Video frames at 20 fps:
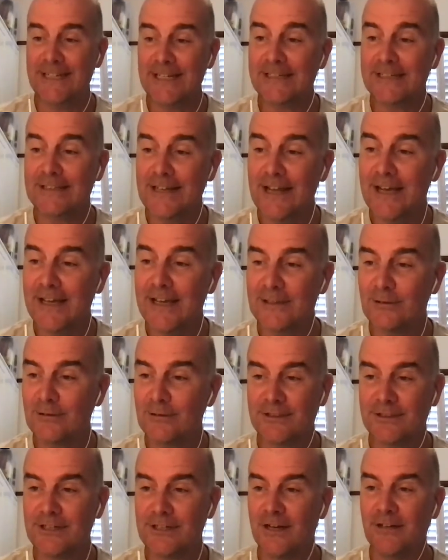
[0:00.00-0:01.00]
He did,
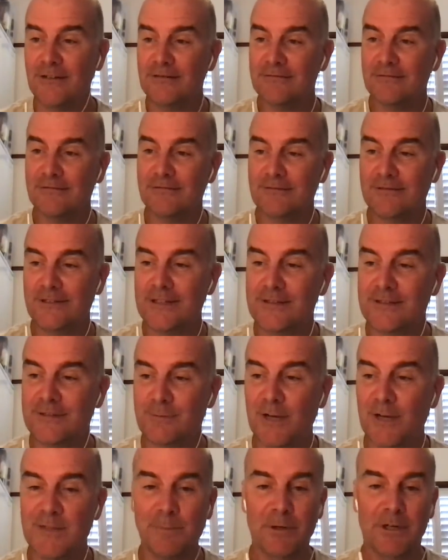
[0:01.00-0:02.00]
yeah. He looked, you know. I,
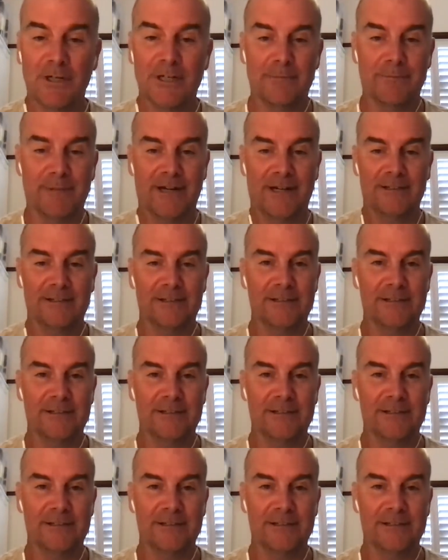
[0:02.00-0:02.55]
I'm, No, I'm, you